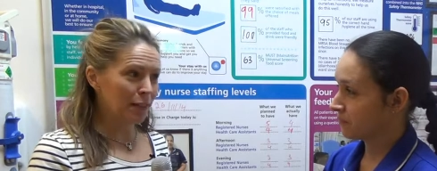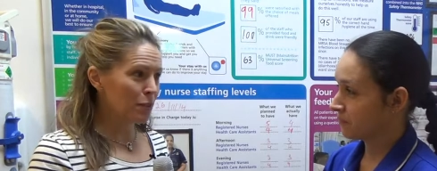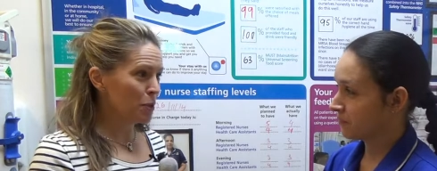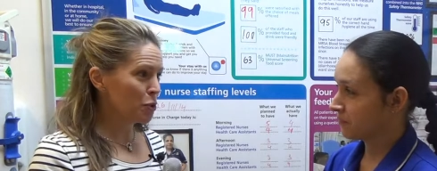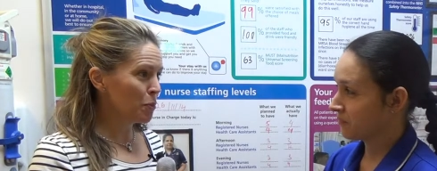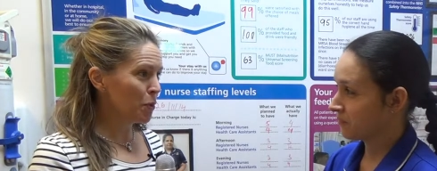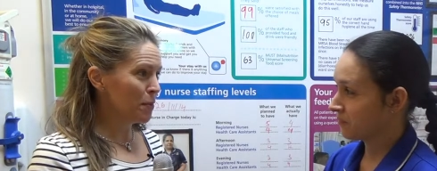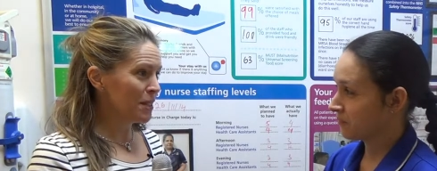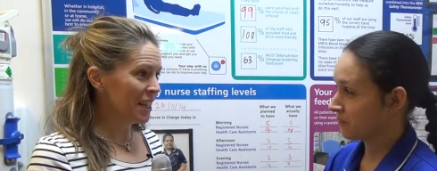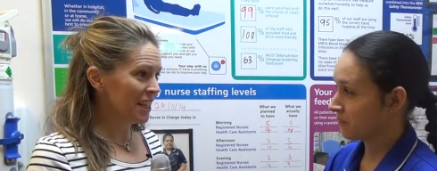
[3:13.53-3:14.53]
Speaker 1: enough to be joined
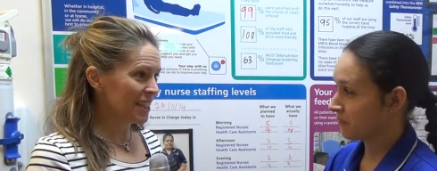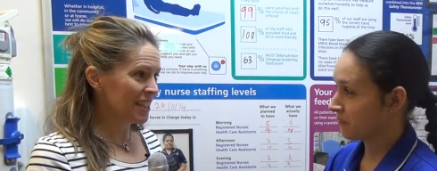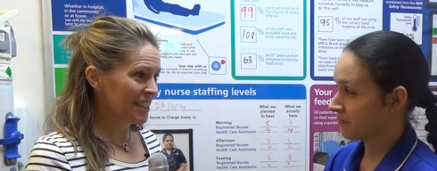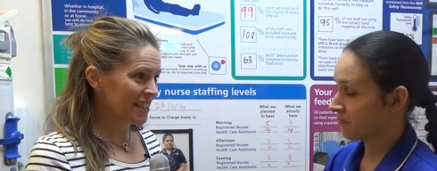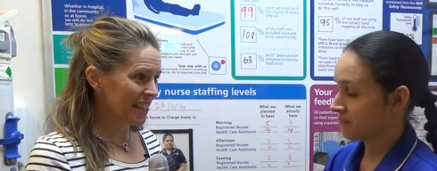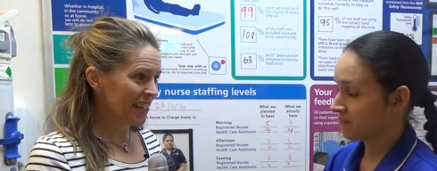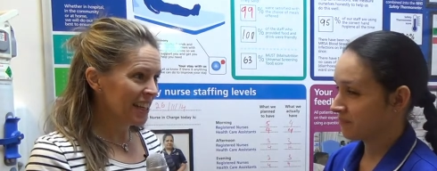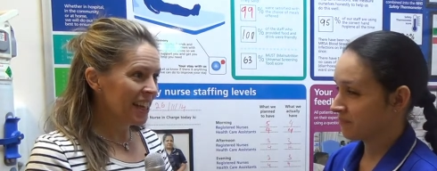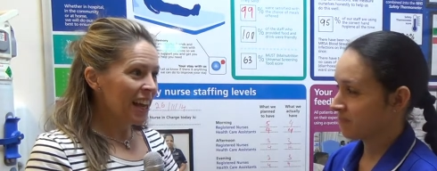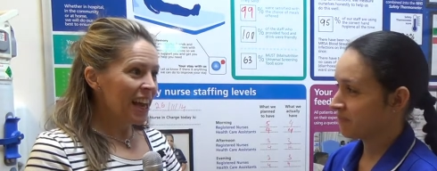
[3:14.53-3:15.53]
by Medina, the sister,
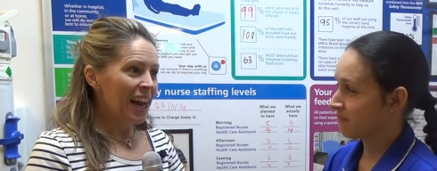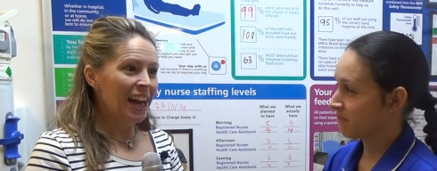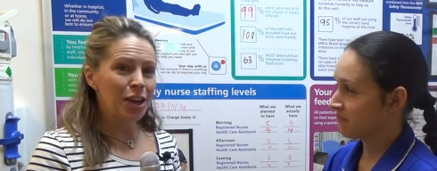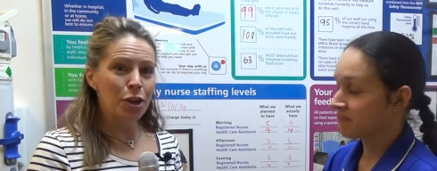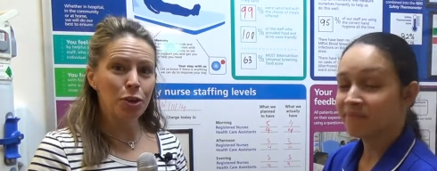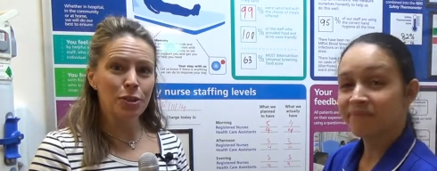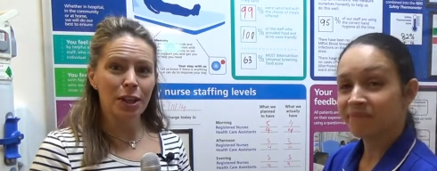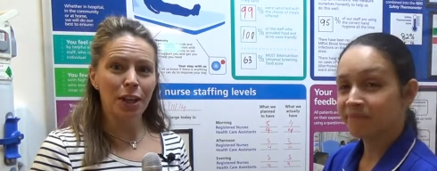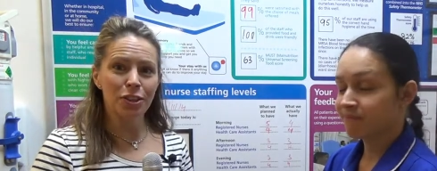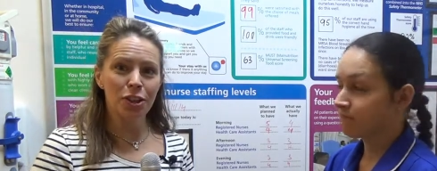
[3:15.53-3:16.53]
uh,
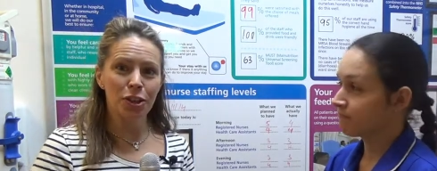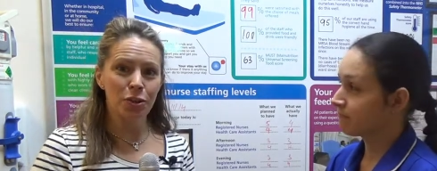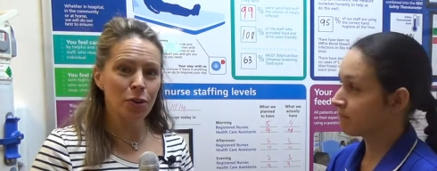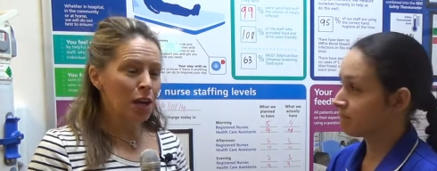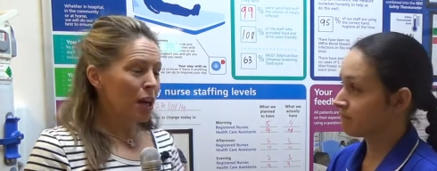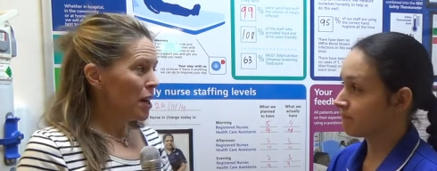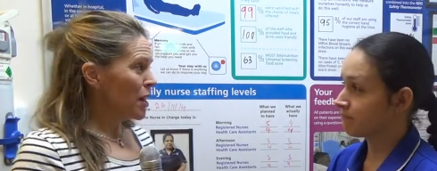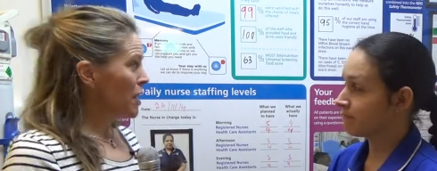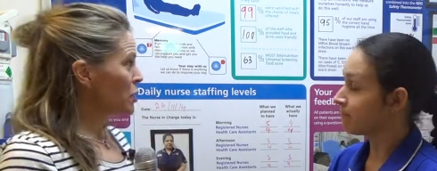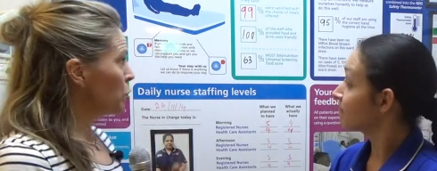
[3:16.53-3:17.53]
who's going to
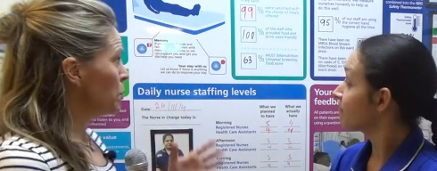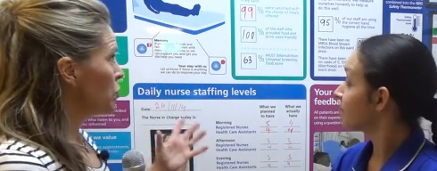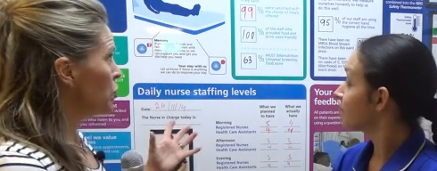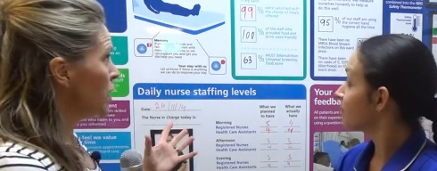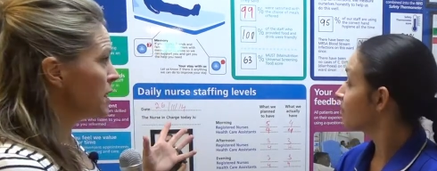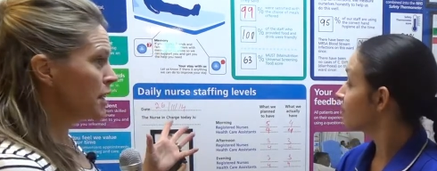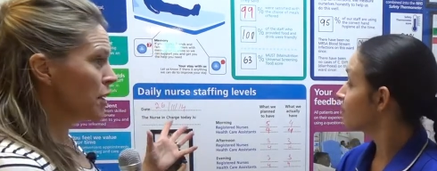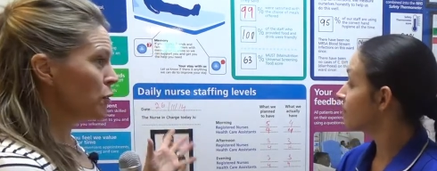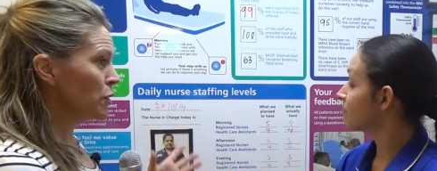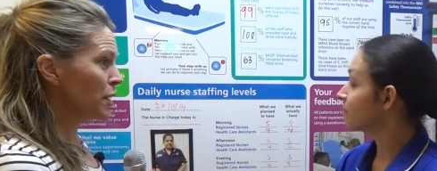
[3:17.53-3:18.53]
uh, talk me through. I
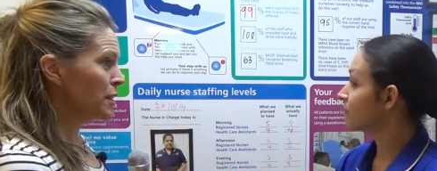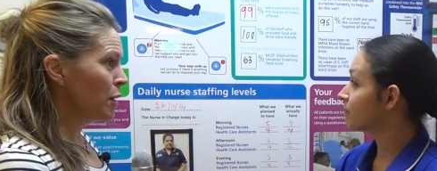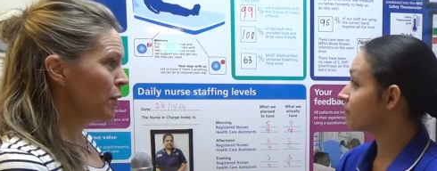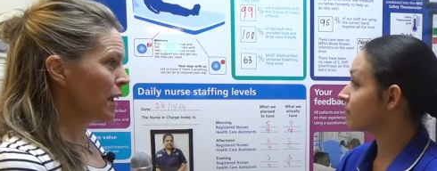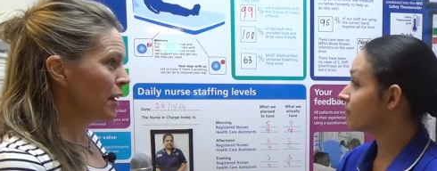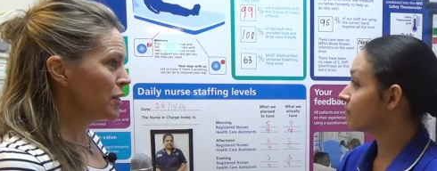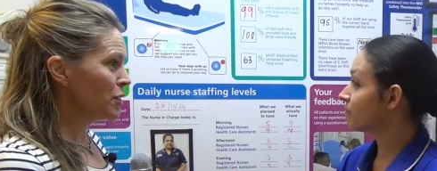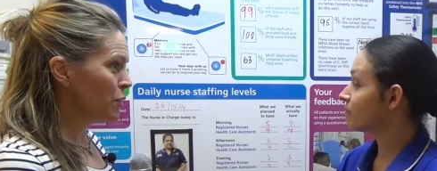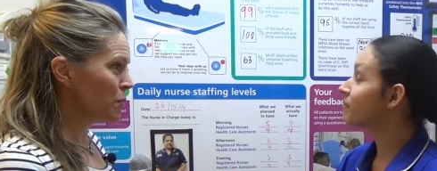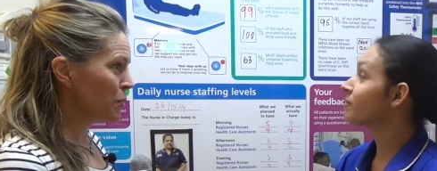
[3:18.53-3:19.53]
understand you've got these knowing how
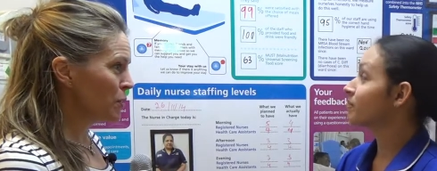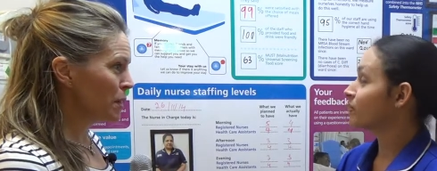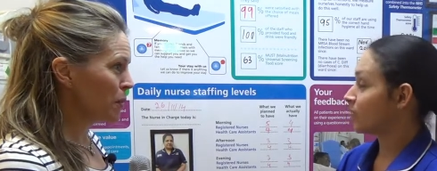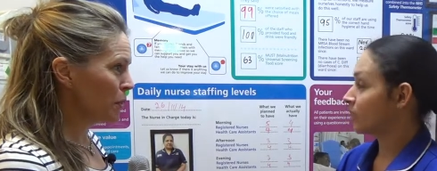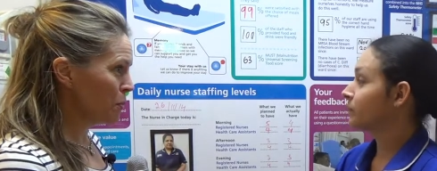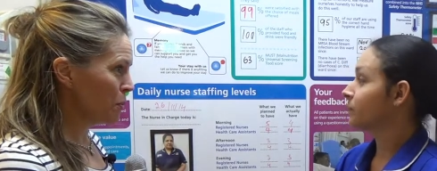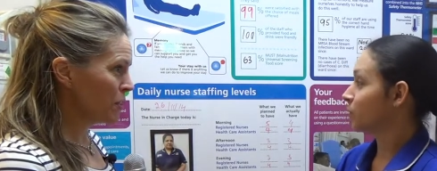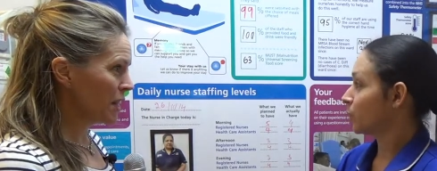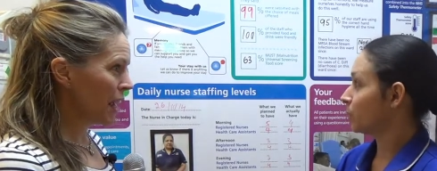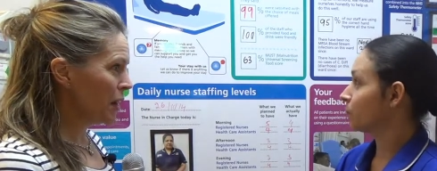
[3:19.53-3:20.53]
you're doing boards up on the
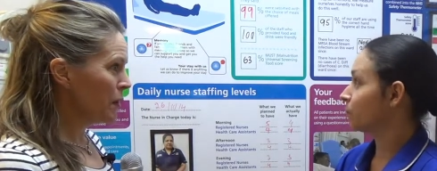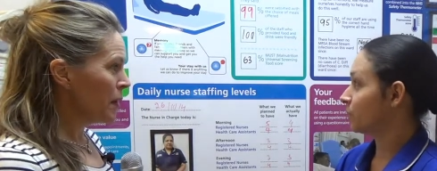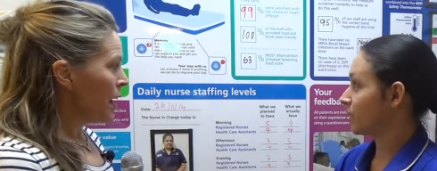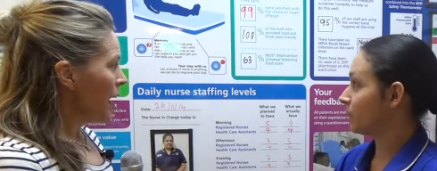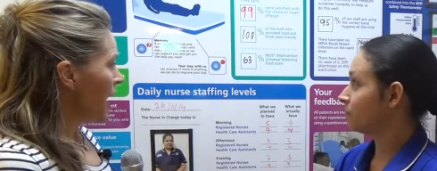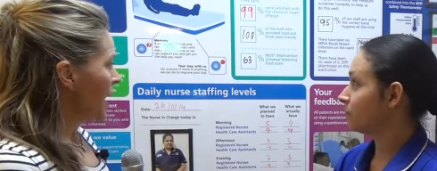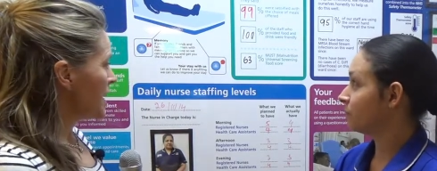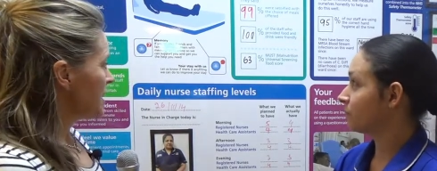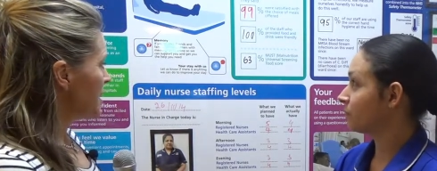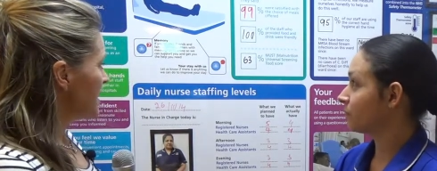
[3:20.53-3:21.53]
ward now, yep.
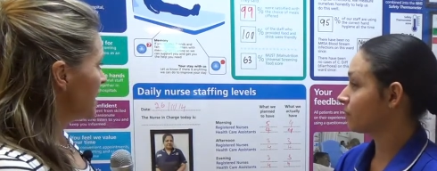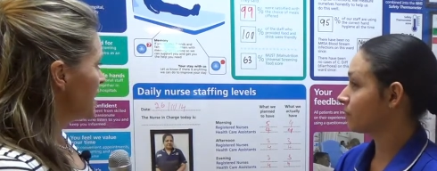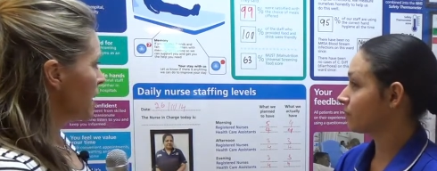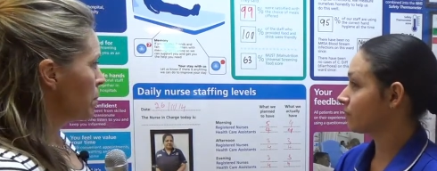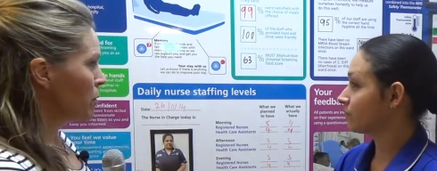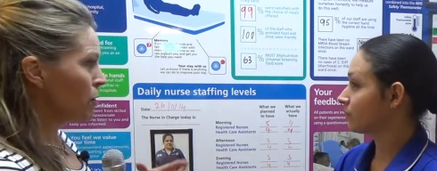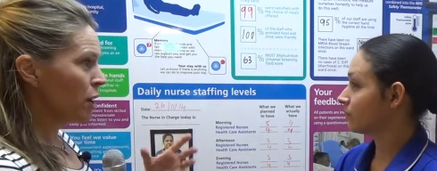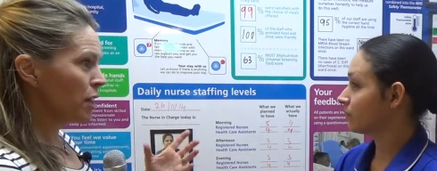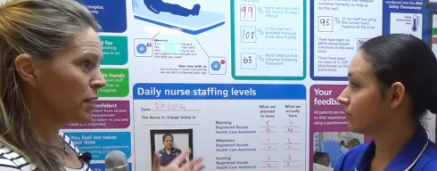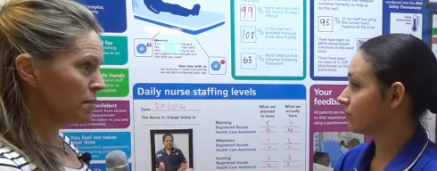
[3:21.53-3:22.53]
and uh, they're
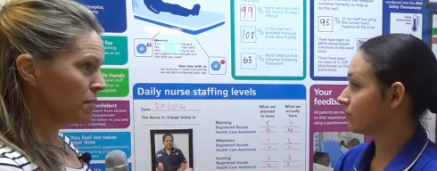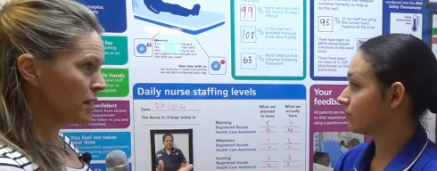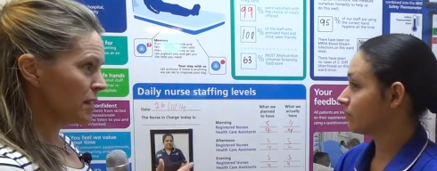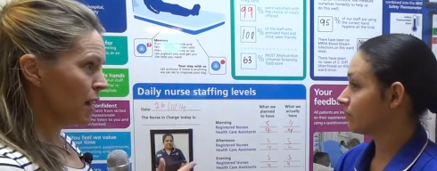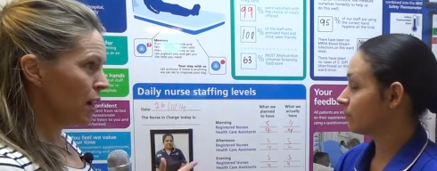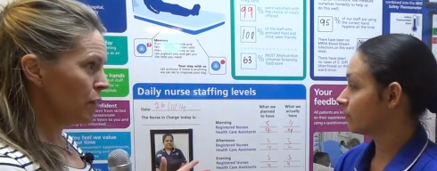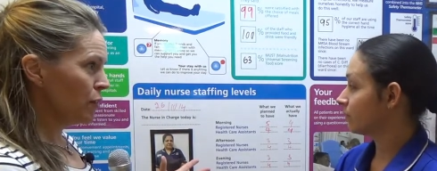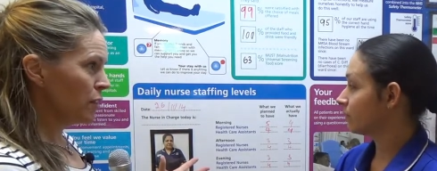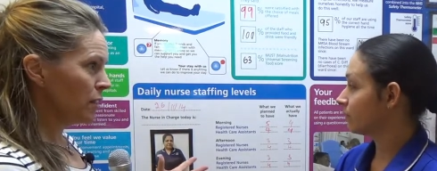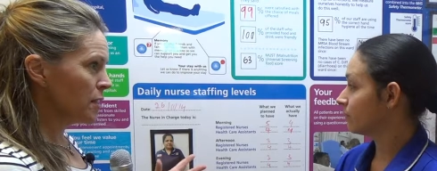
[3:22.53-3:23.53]
providing the
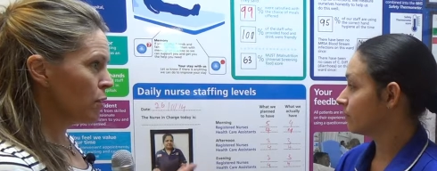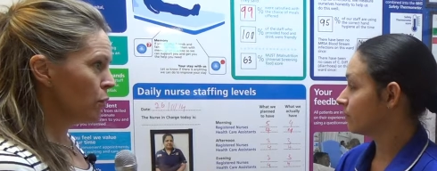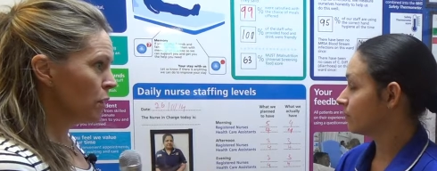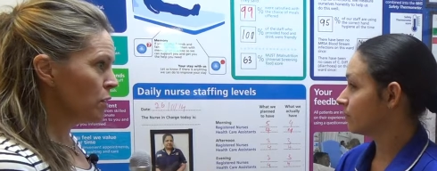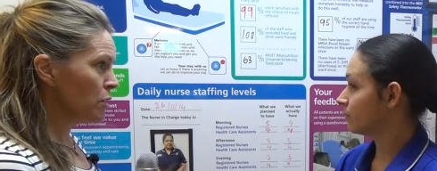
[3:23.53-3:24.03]
staff and yourself with